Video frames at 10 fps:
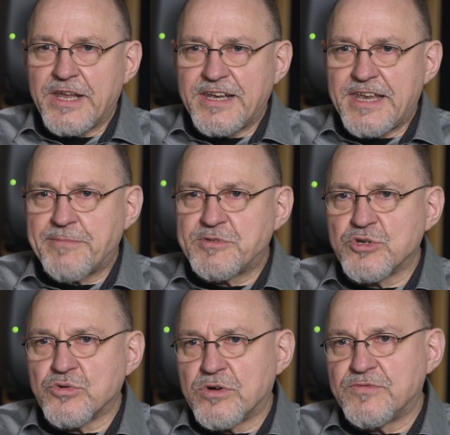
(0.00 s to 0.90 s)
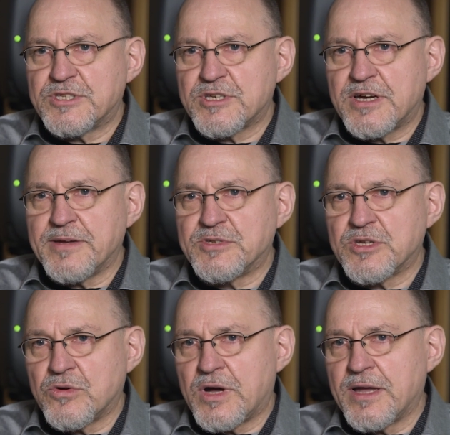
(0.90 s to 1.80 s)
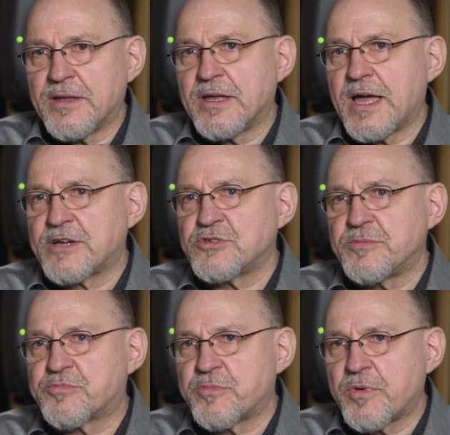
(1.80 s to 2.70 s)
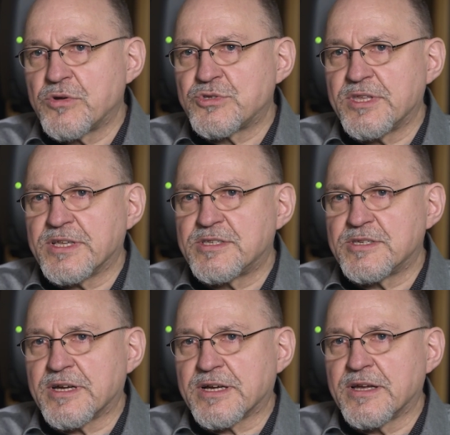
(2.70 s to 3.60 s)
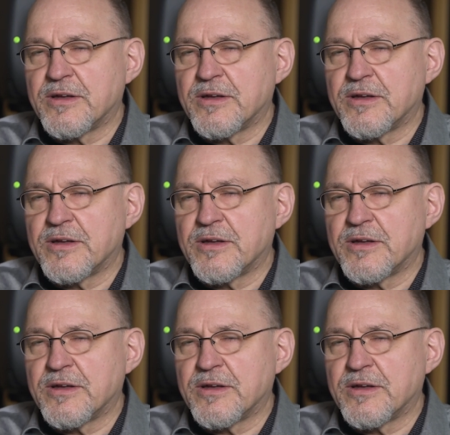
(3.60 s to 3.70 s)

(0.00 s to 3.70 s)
and adapt to over time. So I actually propose that